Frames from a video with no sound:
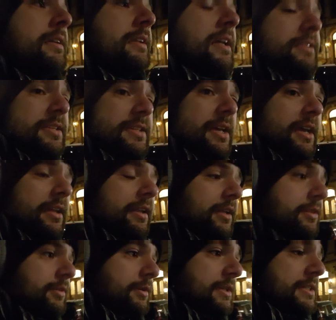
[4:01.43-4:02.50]
let's say
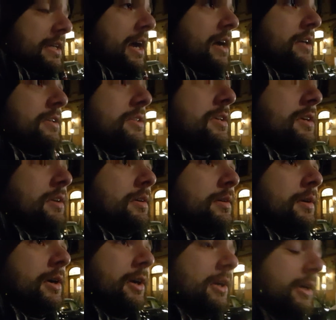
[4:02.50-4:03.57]
that you decide to